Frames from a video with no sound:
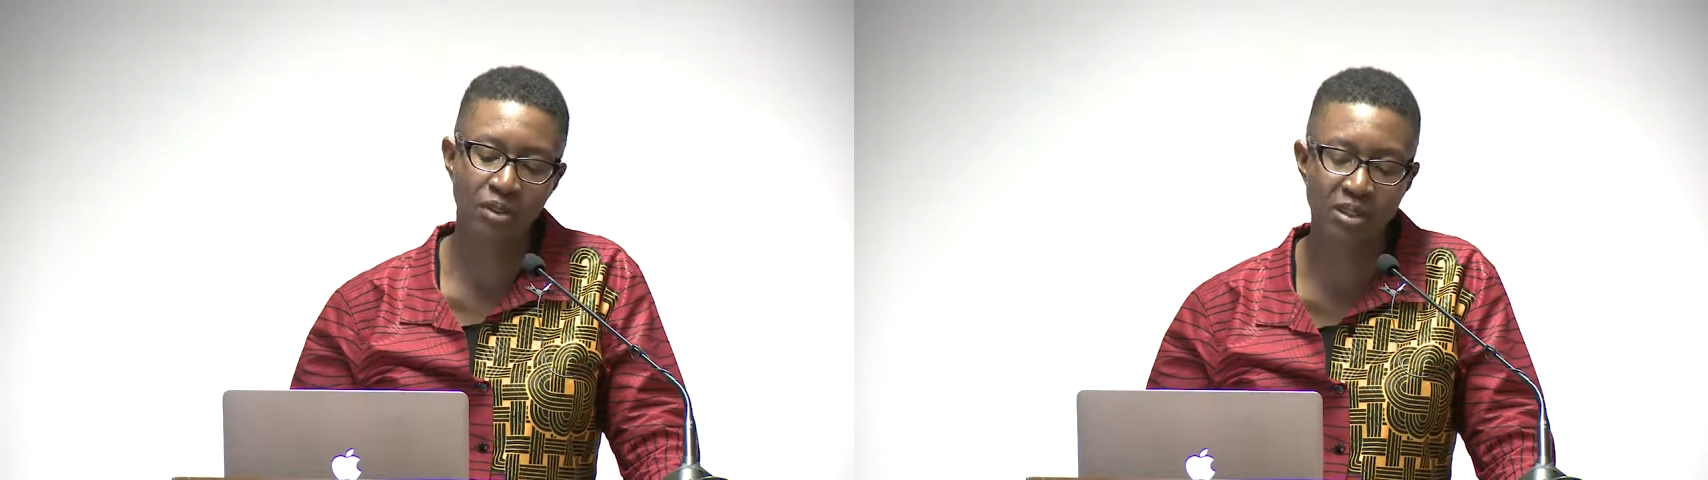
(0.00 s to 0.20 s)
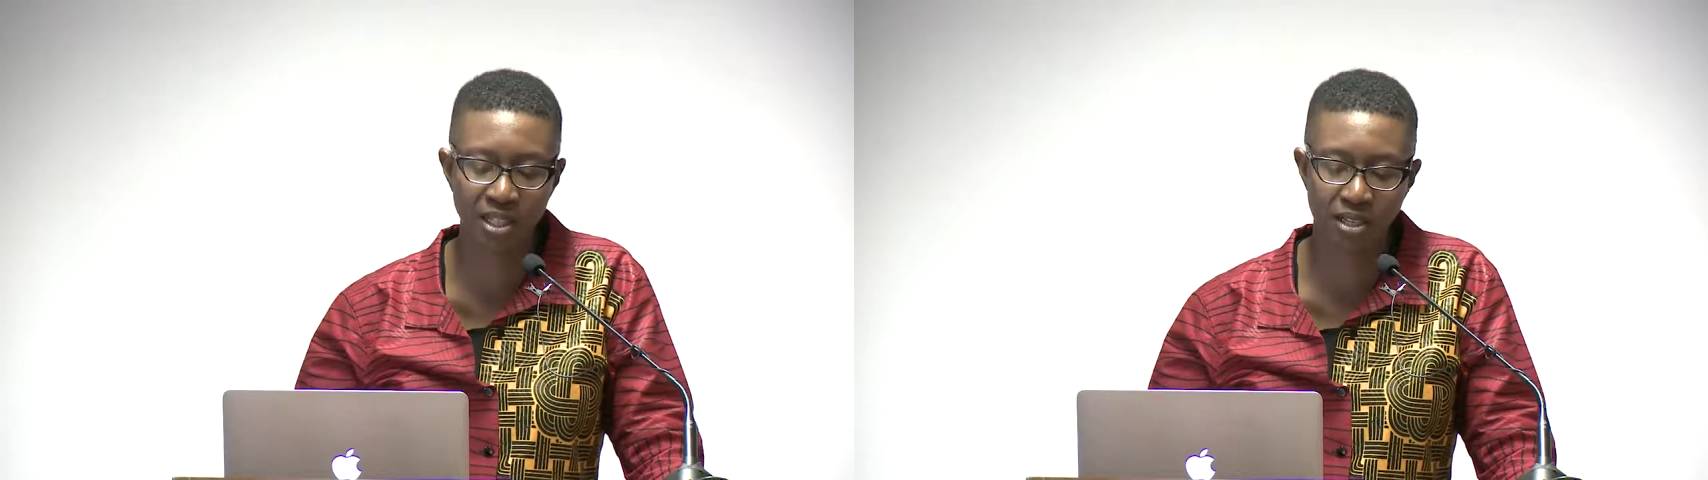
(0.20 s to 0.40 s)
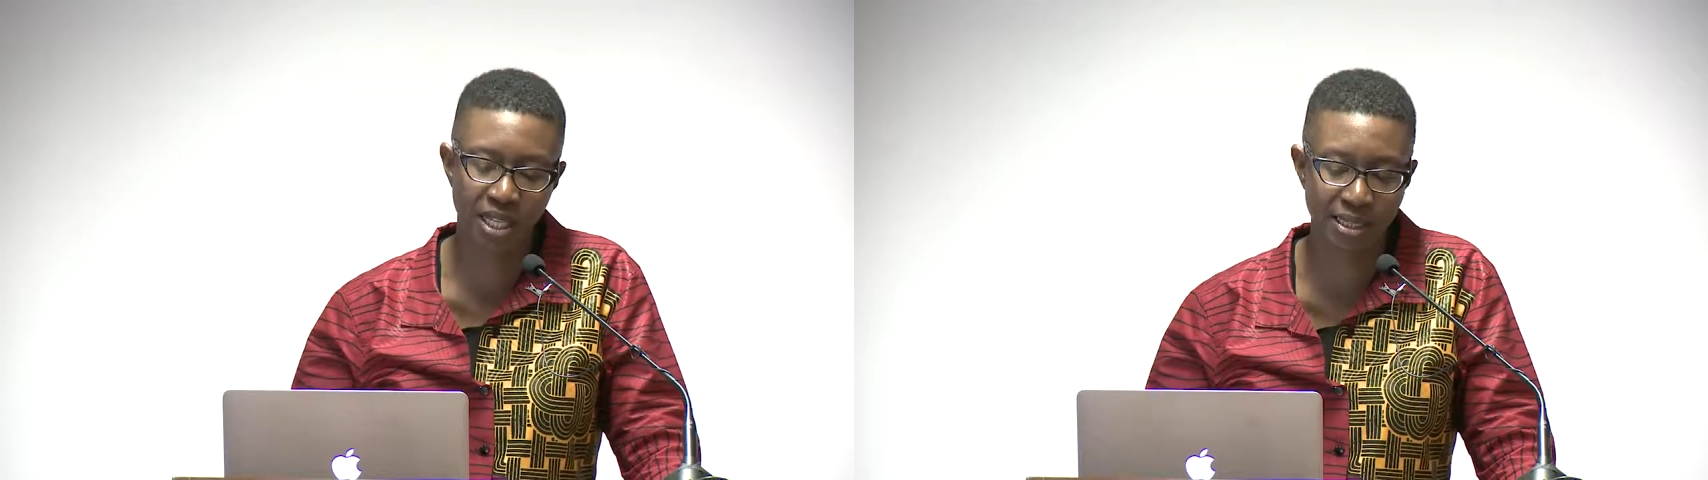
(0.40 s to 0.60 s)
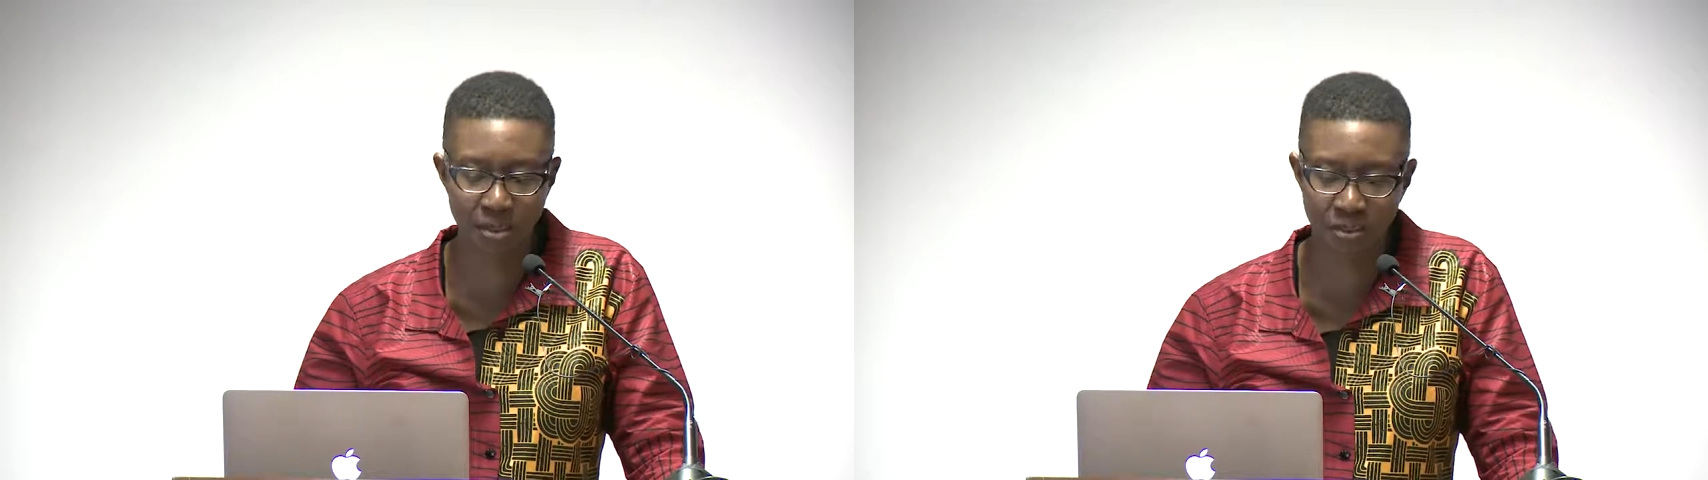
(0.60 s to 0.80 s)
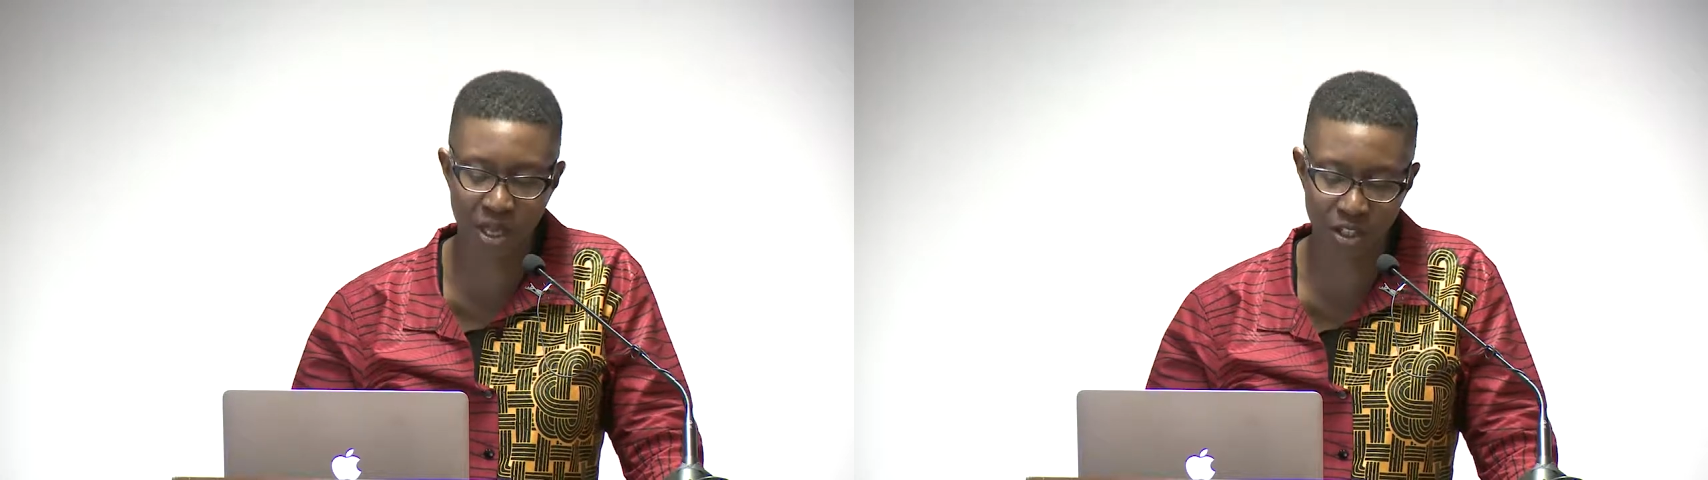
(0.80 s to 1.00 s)
signals that
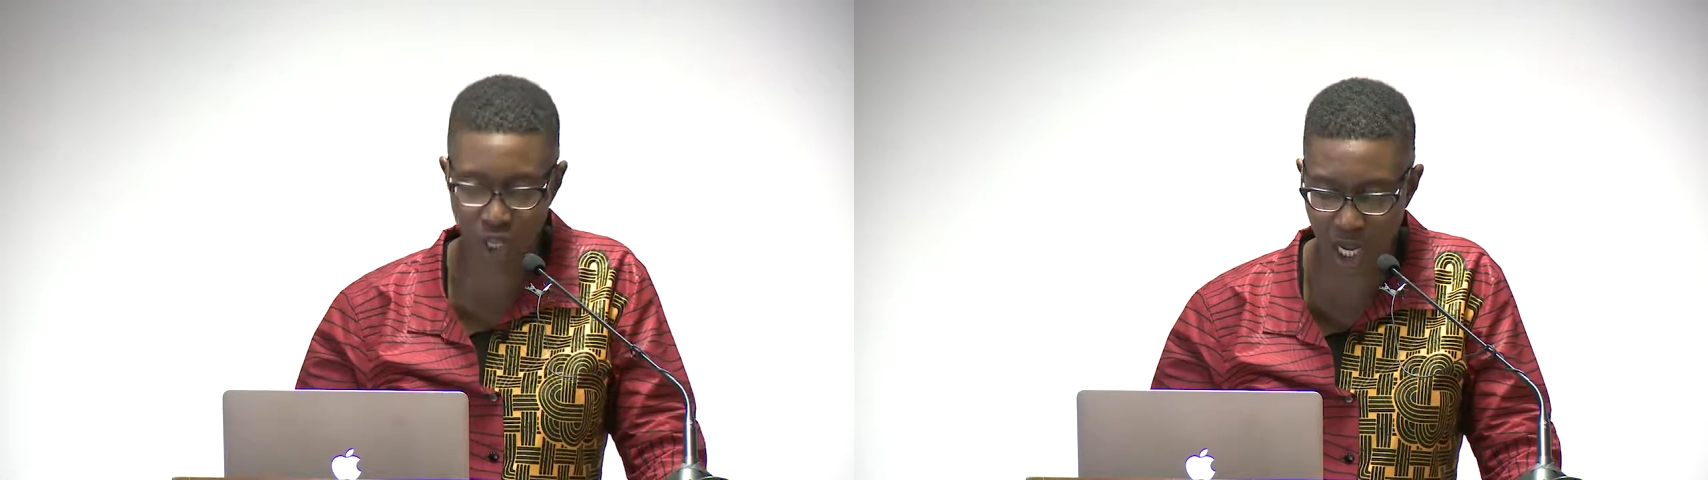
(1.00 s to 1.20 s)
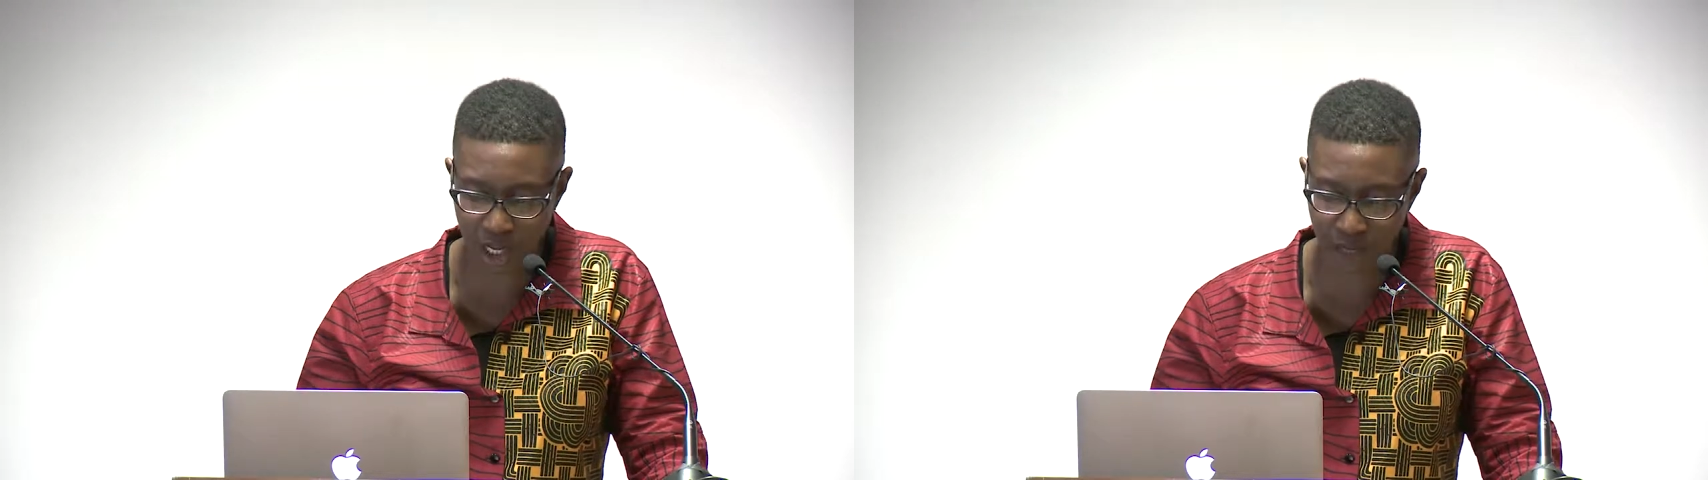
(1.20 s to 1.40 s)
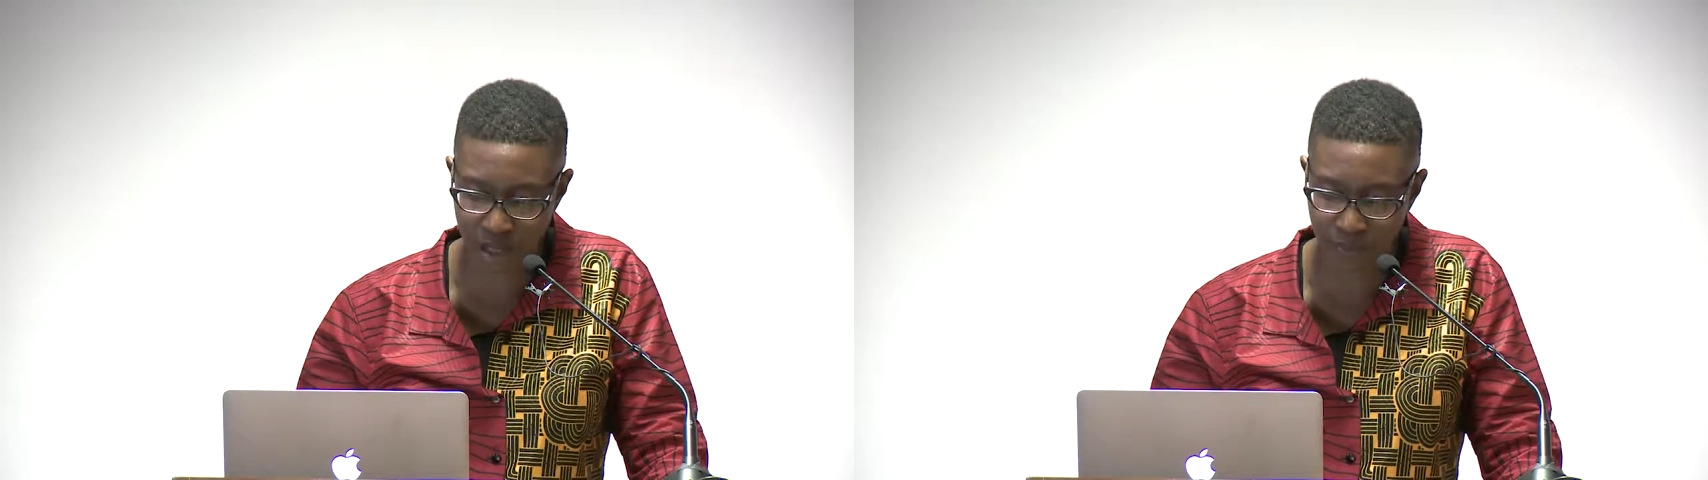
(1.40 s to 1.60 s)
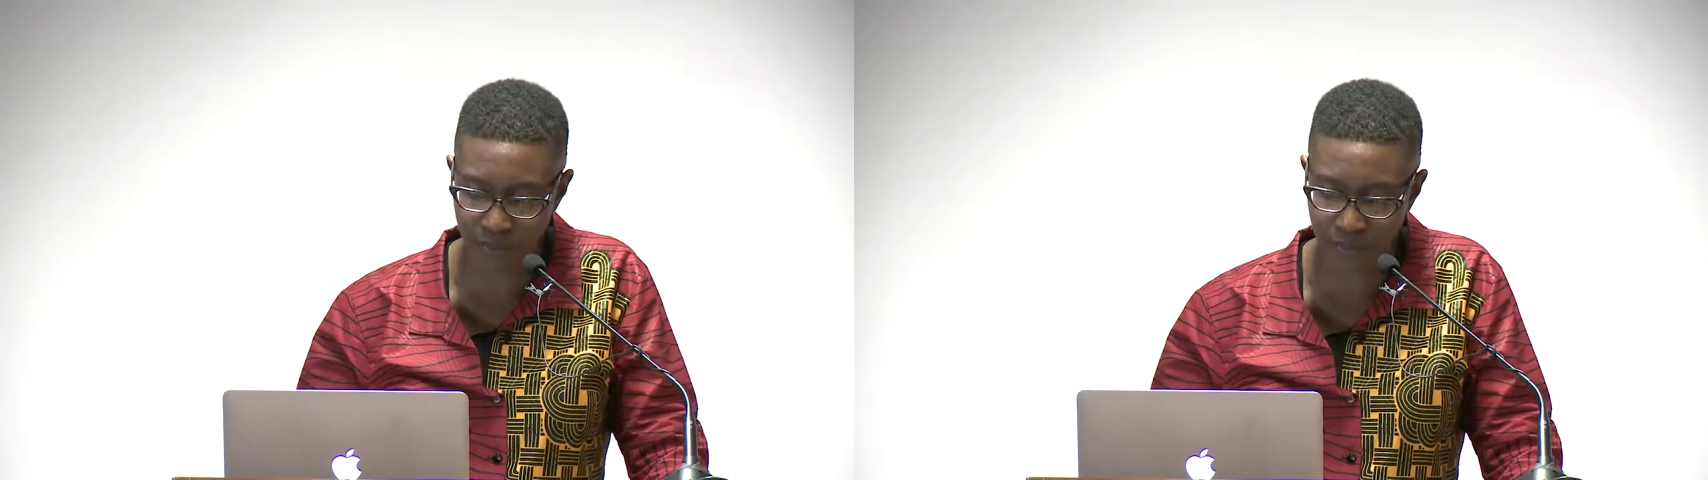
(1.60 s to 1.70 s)
something has changed.